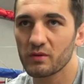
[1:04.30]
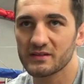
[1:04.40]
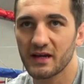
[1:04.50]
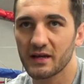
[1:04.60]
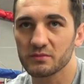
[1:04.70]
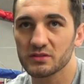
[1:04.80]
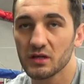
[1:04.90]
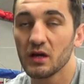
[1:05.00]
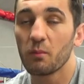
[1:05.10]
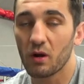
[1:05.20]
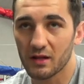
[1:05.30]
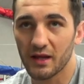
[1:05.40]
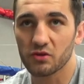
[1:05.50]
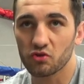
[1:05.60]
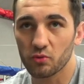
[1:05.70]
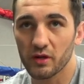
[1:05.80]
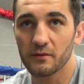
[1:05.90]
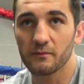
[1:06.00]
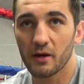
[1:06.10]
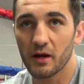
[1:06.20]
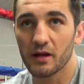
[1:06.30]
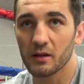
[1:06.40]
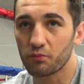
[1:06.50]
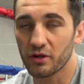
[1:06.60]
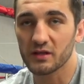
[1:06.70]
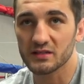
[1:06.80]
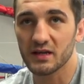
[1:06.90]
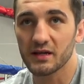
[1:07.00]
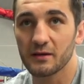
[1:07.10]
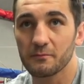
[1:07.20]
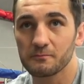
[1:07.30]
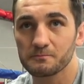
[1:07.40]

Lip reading: at times, but I'll get through it and I'll break this guy up.